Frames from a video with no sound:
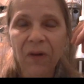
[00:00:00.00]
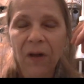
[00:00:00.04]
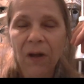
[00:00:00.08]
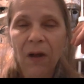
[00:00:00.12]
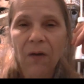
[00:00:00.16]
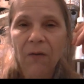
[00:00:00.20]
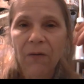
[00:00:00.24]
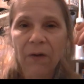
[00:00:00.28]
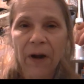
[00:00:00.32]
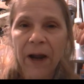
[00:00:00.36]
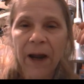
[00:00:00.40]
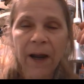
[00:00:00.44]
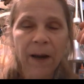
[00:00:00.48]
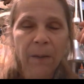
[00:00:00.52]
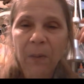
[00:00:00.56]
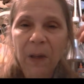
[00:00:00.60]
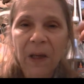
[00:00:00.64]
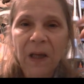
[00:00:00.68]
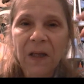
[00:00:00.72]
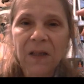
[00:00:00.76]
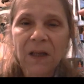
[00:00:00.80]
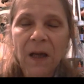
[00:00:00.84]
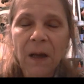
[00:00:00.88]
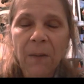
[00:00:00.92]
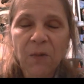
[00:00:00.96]
right?
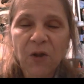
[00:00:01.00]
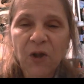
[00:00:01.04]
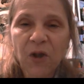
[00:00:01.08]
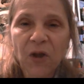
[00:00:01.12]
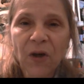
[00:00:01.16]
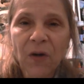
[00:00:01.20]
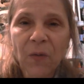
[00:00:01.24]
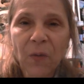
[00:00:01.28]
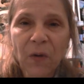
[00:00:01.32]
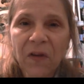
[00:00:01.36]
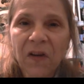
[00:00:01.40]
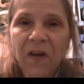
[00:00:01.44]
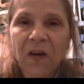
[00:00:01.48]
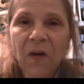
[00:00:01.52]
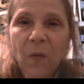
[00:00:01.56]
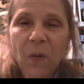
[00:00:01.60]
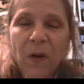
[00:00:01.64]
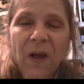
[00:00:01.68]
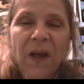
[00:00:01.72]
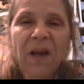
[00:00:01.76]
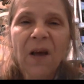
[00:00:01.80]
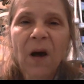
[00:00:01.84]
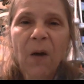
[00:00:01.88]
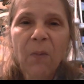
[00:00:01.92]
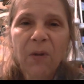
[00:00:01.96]
Because I'm sure within a
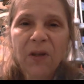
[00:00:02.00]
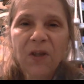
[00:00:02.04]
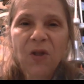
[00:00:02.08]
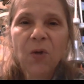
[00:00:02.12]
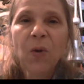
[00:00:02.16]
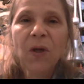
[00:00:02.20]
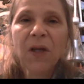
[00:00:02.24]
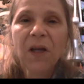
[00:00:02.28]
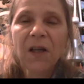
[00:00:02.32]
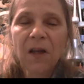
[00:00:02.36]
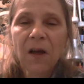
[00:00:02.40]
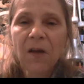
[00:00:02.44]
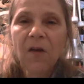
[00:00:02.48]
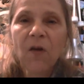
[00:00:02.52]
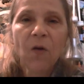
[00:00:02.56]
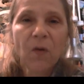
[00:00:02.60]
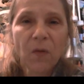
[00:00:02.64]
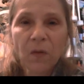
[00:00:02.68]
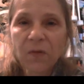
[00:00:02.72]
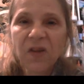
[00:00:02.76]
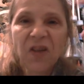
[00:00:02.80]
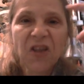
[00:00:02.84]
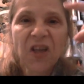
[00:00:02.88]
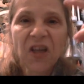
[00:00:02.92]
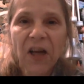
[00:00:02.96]
week I'll be doing another
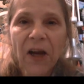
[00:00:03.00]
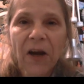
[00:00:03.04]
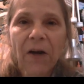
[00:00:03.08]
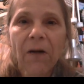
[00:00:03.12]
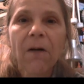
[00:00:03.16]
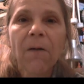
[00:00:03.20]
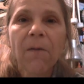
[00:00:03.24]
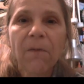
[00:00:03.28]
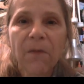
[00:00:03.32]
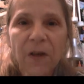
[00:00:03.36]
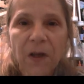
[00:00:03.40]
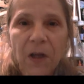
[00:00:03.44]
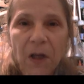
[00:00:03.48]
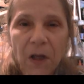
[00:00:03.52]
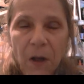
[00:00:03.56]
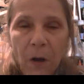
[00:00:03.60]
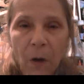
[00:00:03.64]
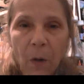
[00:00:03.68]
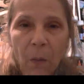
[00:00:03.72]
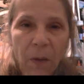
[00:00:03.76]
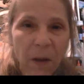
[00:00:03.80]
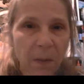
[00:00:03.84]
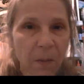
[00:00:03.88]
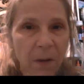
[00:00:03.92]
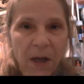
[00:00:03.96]
Sierra
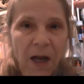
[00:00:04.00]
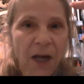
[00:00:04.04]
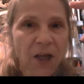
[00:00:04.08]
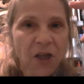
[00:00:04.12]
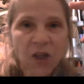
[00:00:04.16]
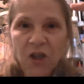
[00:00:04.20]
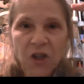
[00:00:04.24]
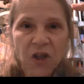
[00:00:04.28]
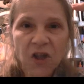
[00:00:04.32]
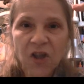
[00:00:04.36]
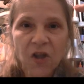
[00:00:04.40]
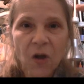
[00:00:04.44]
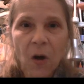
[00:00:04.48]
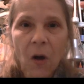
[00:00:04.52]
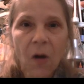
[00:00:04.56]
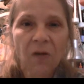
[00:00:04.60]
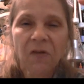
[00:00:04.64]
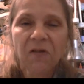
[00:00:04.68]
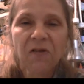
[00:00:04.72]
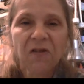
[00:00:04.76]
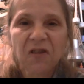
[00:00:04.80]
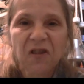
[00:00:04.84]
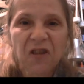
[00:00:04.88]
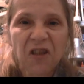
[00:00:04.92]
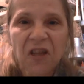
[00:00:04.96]
video. Maybe I should just call
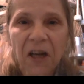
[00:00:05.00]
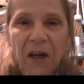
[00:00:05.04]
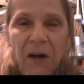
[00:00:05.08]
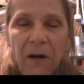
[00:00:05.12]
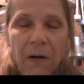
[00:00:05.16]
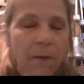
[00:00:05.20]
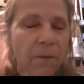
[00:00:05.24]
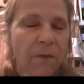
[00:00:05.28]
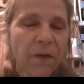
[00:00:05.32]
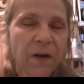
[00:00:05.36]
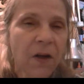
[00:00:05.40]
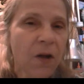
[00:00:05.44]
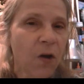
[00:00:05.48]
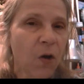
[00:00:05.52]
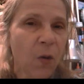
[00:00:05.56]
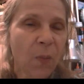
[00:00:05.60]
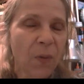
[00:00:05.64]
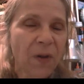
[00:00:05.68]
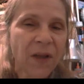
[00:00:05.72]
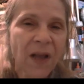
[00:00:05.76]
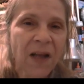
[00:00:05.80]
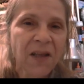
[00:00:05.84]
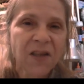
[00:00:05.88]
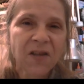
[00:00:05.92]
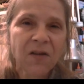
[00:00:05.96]
it a Sierra video,
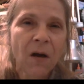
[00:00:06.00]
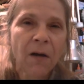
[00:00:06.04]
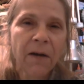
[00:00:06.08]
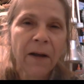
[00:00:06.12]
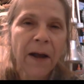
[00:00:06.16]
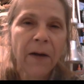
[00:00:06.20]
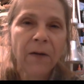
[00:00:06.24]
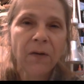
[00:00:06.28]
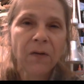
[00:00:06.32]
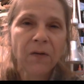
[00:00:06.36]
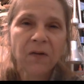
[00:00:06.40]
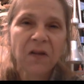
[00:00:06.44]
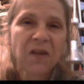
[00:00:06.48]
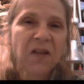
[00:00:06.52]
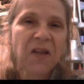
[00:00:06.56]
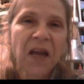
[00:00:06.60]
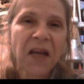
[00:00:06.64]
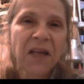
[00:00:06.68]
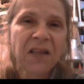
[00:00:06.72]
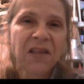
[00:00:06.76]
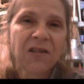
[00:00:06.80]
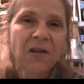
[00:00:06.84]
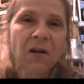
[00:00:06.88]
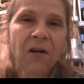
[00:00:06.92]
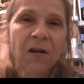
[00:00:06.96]
but that's not how the
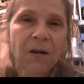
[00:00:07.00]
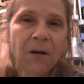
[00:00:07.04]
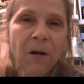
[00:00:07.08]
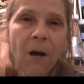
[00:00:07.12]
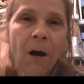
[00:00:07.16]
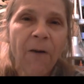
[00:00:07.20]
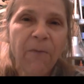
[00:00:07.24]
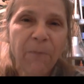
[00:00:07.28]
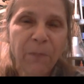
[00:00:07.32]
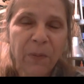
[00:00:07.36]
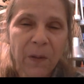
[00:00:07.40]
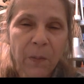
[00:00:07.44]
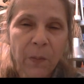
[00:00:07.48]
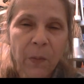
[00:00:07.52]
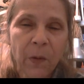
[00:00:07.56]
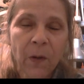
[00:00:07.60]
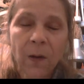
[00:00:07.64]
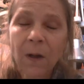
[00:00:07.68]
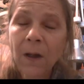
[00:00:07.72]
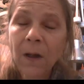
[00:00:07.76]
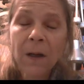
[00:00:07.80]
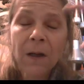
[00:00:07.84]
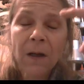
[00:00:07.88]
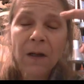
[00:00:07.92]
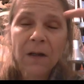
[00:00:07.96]
day started off, people.
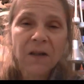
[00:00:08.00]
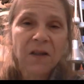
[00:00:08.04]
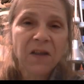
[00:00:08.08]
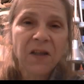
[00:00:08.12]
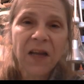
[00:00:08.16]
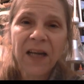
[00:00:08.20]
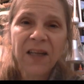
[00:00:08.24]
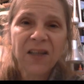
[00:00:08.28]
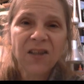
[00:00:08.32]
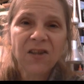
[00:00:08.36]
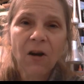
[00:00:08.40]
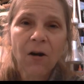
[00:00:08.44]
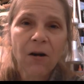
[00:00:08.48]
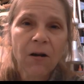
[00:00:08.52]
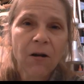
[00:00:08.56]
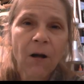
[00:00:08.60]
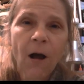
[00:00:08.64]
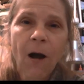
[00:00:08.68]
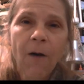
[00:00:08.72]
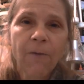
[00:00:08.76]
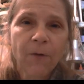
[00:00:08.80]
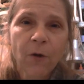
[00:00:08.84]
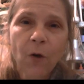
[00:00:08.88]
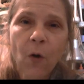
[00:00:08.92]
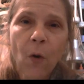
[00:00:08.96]
The day started
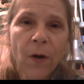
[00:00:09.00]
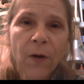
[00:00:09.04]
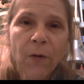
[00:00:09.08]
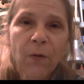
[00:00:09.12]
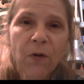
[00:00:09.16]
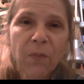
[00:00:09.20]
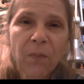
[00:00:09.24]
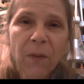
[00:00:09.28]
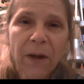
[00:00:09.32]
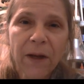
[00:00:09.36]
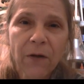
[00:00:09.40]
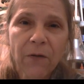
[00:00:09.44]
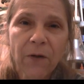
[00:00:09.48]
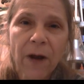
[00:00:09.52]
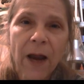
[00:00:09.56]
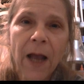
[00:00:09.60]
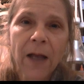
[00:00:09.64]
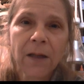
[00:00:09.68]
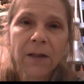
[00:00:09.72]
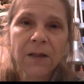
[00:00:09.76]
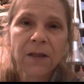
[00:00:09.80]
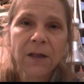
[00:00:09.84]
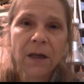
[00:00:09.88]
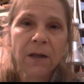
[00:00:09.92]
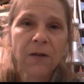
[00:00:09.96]
off going with my
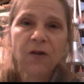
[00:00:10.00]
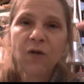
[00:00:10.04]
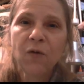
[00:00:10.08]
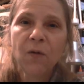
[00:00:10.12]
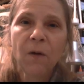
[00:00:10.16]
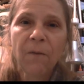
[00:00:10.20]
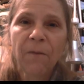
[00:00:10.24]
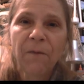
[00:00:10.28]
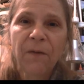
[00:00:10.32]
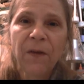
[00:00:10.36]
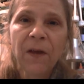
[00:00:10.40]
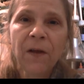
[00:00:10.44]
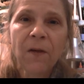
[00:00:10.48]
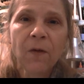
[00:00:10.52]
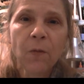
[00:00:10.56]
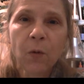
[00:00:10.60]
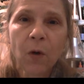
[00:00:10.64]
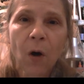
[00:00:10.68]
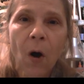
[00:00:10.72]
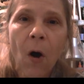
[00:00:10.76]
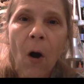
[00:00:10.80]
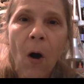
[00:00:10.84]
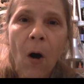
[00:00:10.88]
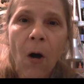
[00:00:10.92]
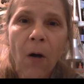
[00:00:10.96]
grandson to a field
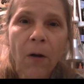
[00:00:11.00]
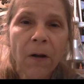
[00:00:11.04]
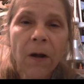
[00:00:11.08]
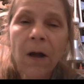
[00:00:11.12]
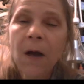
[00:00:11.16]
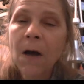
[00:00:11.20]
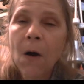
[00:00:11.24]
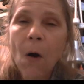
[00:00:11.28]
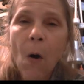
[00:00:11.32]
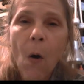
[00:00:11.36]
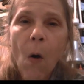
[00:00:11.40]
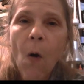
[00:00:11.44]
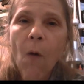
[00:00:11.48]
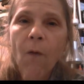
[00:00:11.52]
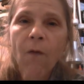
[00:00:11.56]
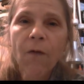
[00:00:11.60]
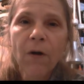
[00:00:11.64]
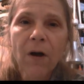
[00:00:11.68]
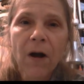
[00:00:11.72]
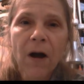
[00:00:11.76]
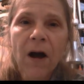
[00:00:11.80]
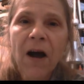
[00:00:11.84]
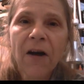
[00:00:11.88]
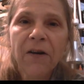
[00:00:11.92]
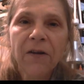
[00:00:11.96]
where all over
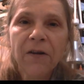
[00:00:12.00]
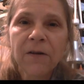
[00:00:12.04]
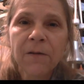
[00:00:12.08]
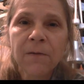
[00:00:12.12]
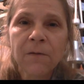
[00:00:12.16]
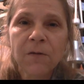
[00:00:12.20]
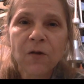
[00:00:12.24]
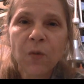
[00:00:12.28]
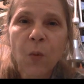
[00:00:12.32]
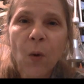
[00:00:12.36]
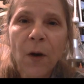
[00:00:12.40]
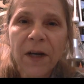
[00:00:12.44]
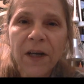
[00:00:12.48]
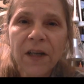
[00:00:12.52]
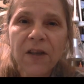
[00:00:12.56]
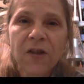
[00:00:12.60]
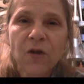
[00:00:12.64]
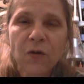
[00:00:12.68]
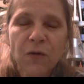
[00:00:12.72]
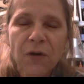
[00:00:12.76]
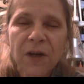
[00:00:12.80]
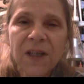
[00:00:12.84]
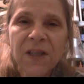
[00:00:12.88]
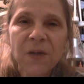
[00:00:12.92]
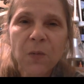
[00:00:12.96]
120
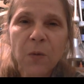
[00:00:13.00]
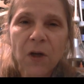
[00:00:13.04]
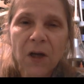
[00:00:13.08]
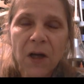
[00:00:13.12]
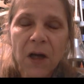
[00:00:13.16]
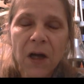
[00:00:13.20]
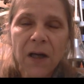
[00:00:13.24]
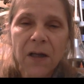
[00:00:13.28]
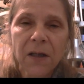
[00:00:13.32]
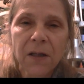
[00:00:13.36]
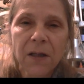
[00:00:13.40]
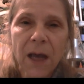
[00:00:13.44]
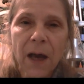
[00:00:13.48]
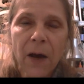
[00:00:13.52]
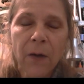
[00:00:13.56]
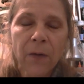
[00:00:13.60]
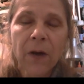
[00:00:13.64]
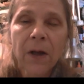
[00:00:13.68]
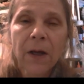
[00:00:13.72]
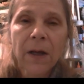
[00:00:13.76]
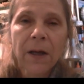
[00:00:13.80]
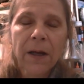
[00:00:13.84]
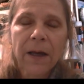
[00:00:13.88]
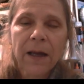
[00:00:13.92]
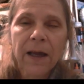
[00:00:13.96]
trees were cut down
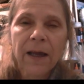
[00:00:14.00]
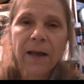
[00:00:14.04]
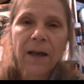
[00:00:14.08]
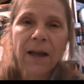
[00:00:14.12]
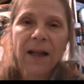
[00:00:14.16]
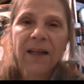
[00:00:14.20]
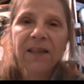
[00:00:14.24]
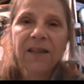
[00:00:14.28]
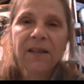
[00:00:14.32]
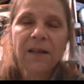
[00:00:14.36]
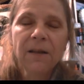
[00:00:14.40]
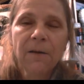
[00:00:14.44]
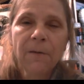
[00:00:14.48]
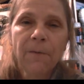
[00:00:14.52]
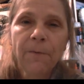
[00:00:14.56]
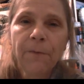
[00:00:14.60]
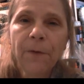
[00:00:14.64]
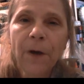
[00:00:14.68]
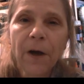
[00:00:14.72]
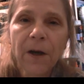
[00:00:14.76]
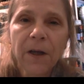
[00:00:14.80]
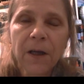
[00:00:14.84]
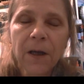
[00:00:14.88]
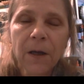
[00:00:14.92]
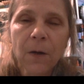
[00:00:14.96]
in less than a
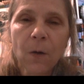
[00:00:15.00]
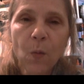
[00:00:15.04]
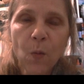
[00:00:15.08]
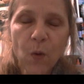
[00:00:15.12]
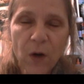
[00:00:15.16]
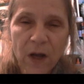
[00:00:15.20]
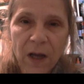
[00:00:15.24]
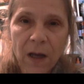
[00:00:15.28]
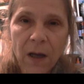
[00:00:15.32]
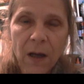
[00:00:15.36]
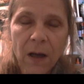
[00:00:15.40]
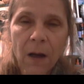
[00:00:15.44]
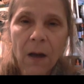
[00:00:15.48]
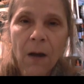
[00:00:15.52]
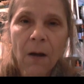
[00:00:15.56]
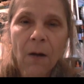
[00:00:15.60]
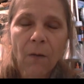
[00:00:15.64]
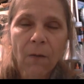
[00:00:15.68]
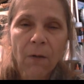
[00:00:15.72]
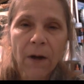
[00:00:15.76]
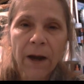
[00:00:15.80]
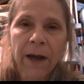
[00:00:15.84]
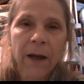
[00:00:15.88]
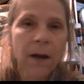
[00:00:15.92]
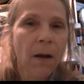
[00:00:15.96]
fucking week,
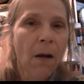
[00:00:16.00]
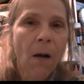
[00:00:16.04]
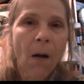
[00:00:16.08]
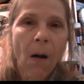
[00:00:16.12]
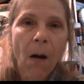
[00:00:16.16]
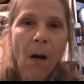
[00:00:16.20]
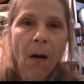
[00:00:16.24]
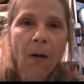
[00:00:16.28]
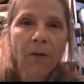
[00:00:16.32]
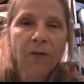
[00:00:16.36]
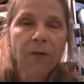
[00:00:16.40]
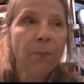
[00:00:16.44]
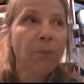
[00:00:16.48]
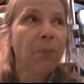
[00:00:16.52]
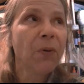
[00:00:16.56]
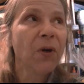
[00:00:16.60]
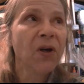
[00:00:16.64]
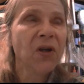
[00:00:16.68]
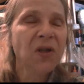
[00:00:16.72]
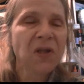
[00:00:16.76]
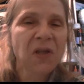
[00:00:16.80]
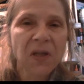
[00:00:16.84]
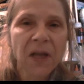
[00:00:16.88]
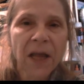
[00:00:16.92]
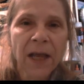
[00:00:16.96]
right? All the
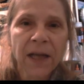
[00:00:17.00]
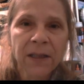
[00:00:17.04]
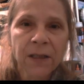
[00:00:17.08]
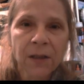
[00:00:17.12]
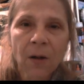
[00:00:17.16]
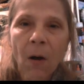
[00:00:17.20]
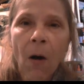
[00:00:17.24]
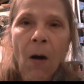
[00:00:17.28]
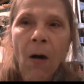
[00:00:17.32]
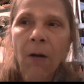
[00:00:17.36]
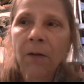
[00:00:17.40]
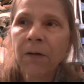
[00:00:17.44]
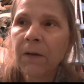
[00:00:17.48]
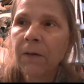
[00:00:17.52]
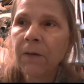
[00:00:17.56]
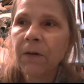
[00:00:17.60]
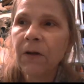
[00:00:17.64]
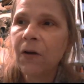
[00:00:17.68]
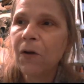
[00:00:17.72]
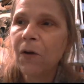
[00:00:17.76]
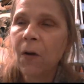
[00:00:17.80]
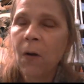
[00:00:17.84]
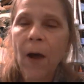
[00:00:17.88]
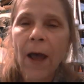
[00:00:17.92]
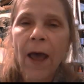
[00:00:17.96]
birds' nests, all the,
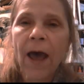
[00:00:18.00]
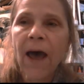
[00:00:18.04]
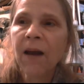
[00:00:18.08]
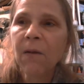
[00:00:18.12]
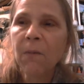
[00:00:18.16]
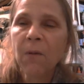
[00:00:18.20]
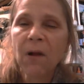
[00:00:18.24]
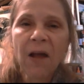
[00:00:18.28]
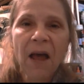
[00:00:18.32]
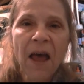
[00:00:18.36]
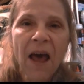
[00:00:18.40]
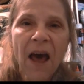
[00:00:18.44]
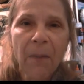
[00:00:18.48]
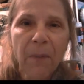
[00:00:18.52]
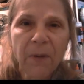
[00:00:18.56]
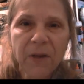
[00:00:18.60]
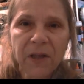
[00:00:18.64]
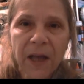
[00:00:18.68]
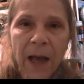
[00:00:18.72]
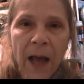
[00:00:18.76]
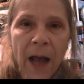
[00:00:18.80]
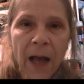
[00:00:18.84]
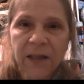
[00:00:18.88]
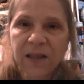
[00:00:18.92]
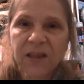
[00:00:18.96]
you know, animal
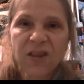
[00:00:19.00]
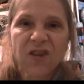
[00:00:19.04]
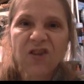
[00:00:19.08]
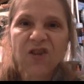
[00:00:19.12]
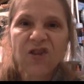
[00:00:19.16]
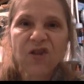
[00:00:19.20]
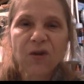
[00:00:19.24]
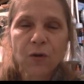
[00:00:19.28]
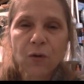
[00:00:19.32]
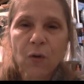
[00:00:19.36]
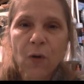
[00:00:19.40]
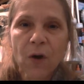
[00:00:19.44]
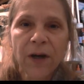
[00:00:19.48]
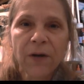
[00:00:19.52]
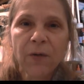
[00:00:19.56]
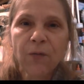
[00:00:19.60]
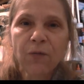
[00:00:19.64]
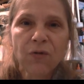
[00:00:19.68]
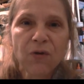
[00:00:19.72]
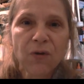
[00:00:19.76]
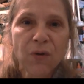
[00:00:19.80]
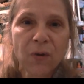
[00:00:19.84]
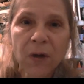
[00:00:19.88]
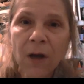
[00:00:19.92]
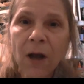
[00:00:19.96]
habitats destroyed,
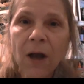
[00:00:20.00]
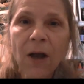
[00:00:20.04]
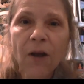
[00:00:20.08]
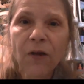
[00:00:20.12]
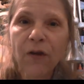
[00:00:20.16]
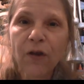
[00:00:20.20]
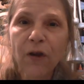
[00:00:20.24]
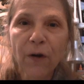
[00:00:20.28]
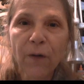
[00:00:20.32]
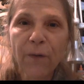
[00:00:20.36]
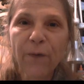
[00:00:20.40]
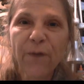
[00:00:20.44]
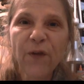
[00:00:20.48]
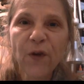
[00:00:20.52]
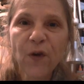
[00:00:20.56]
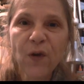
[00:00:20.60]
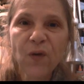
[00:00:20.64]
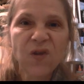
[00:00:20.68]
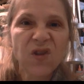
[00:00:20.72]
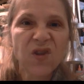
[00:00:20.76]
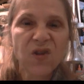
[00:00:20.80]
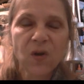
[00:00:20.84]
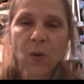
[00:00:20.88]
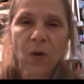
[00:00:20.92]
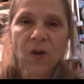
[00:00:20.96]
ruined, their food
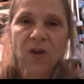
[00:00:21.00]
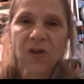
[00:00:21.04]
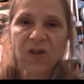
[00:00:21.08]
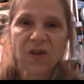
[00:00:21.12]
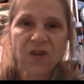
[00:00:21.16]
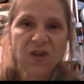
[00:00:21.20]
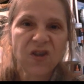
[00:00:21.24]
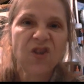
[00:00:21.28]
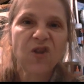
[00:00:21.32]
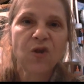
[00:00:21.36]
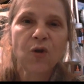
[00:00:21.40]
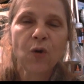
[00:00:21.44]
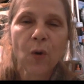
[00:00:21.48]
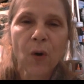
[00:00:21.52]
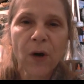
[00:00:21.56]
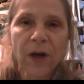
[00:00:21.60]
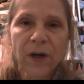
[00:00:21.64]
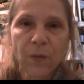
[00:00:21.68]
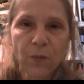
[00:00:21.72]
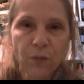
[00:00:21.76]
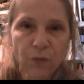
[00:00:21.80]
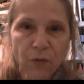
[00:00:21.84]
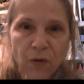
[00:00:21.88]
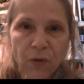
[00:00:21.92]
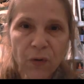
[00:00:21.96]
source
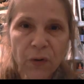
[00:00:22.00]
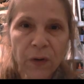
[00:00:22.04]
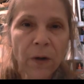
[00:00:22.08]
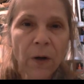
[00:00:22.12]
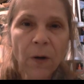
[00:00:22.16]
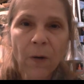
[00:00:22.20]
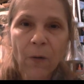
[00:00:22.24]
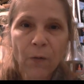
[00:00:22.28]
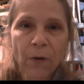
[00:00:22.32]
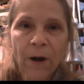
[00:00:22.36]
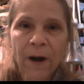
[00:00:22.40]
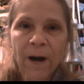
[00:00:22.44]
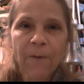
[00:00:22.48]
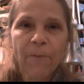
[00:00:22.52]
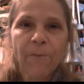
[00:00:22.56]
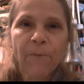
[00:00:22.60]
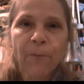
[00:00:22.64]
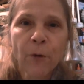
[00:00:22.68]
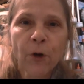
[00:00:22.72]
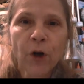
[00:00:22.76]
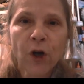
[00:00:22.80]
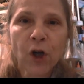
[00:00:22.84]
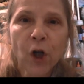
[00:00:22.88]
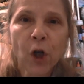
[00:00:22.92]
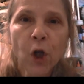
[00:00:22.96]
destroyed, ruined, right?
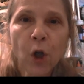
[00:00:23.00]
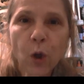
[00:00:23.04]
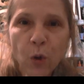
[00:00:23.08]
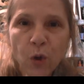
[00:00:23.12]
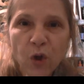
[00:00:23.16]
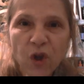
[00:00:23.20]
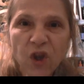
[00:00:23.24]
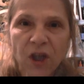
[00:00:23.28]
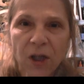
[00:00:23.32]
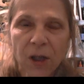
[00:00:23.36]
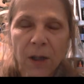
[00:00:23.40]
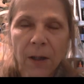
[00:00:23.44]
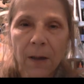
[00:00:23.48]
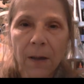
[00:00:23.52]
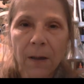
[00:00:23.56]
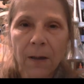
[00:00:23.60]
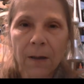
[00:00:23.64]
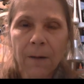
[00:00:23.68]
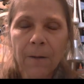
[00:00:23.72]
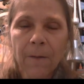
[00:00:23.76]
For an illusion.